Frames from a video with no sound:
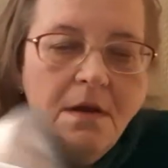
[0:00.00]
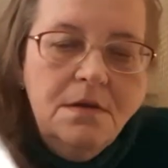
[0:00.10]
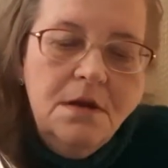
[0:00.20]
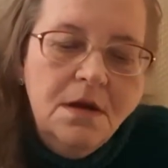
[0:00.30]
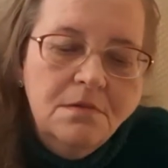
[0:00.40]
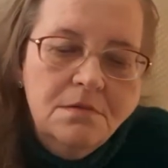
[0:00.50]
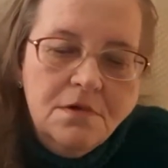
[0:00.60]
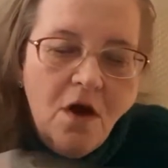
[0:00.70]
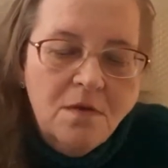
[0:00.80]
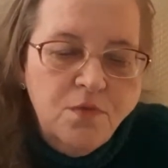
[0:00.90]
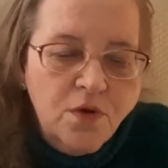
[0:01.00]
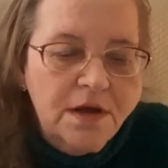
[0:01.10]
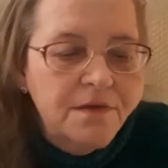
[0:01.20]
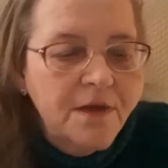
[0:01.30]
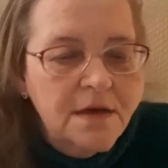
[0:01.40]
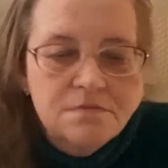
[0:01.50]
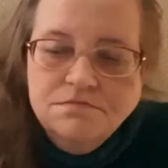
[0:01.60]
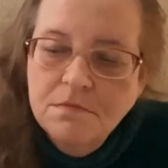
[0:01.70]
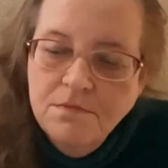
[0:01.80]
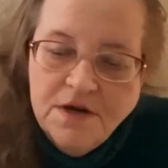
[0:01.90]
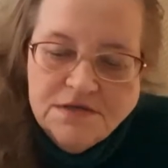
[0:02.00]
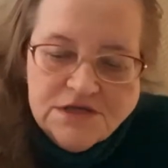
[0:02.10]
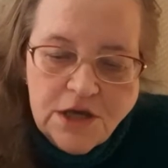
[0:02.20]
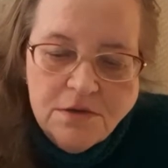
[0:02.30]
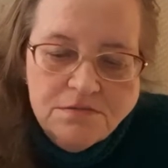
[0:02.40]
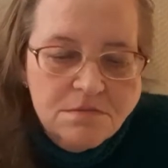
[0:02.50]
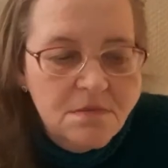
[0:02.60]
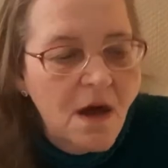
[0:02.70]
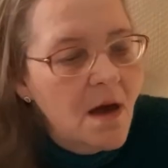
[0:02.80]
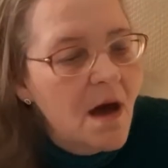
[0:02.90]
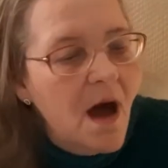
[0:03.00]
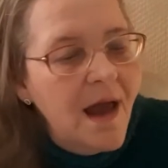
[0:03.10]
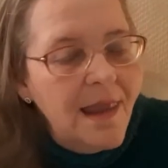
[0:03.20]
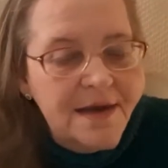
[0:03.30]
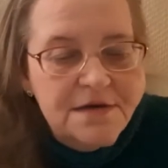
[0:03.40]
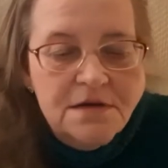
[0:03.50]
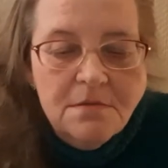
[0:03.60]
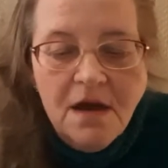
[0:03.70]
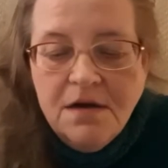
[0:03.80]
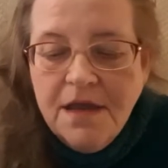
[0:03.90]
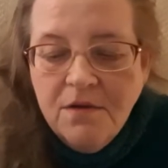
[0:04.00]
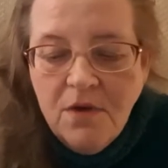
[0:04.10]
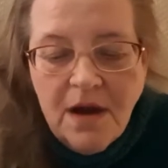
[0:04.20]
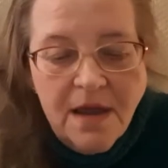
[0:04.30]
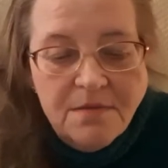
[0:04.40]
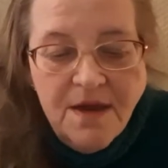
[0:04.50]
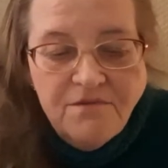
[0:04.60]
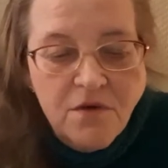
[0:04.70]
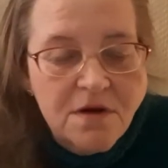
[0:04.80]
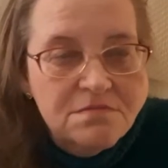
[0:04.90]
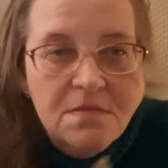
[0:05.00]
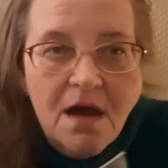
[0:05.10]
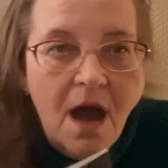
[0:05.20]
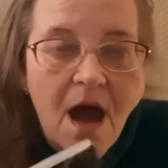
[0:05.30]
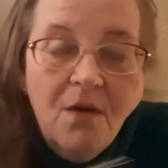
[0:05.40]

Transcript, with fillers: you know, cardboardy thing. But it's cute. I liked it. I didn't care what I had to pay for it. I